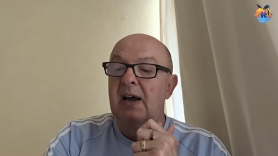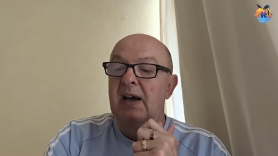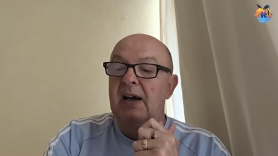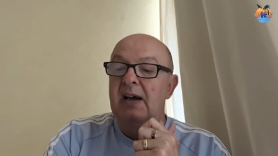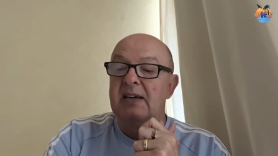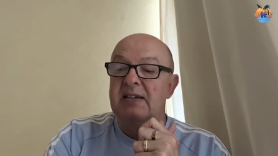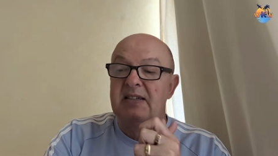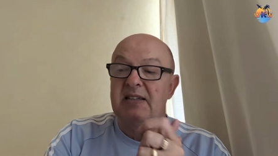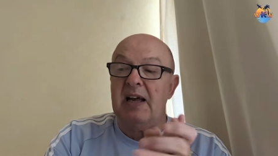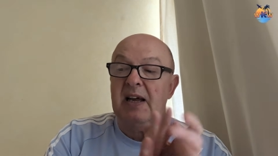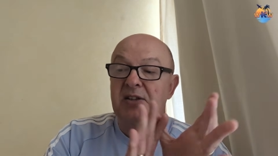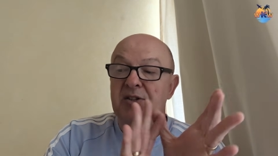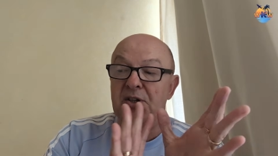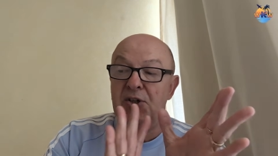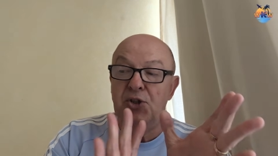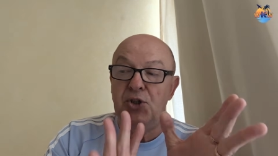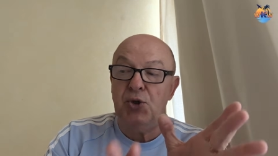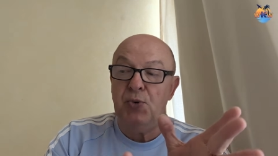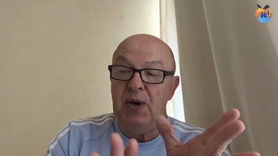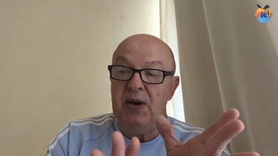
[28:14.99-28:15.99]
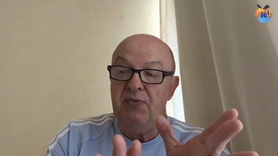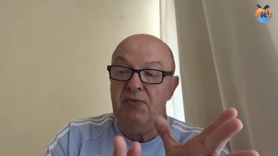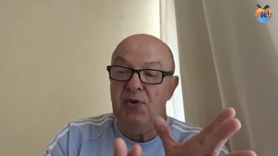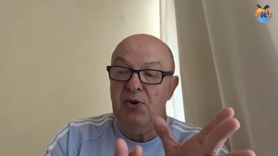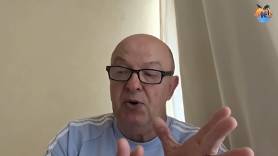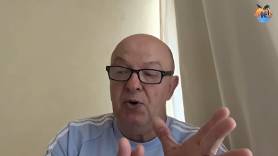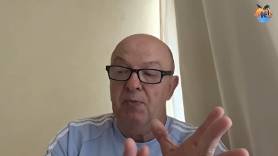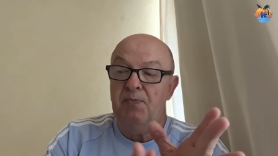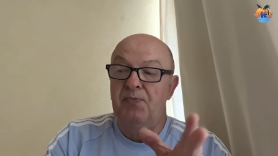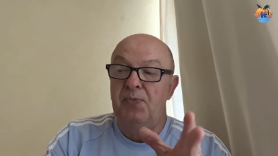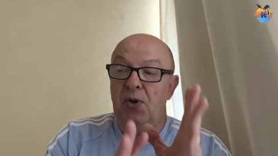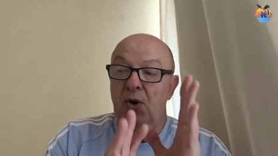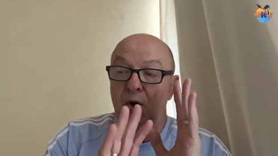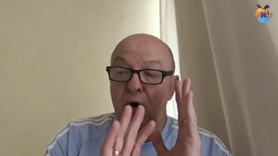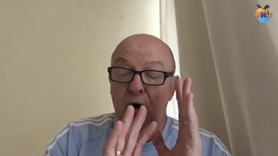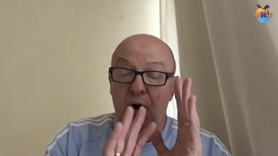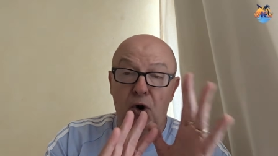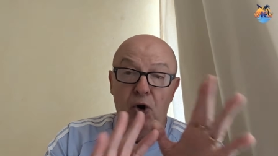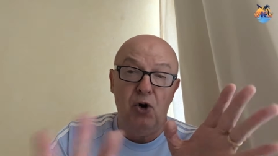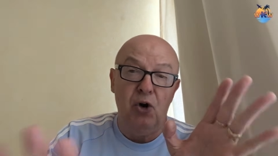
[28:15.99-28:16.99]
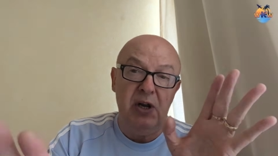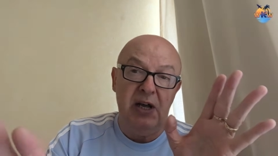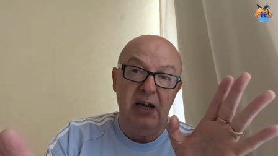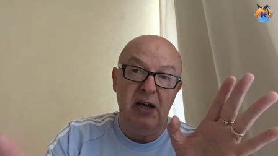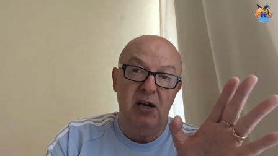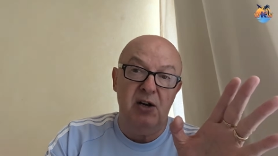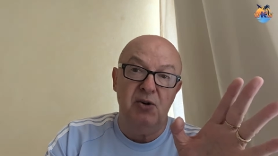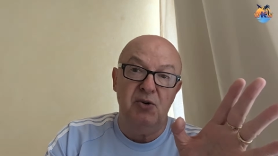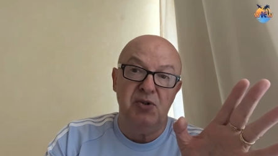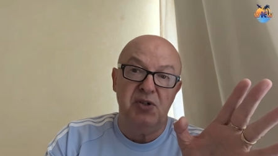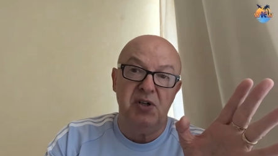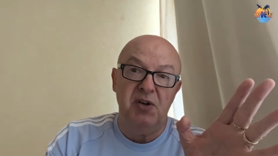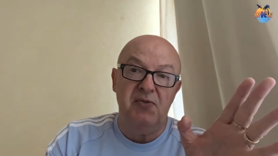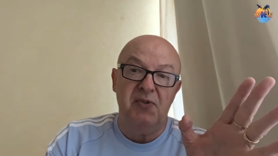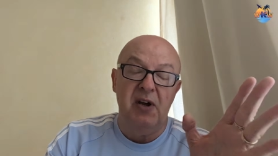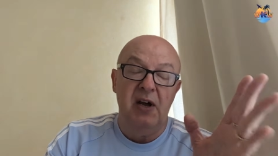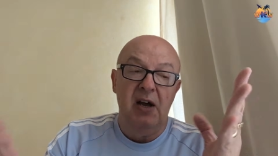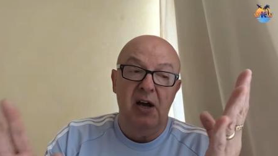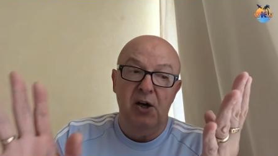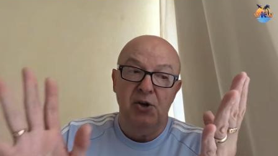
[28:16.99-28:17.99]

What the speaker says: A standard twin room, all inclusive.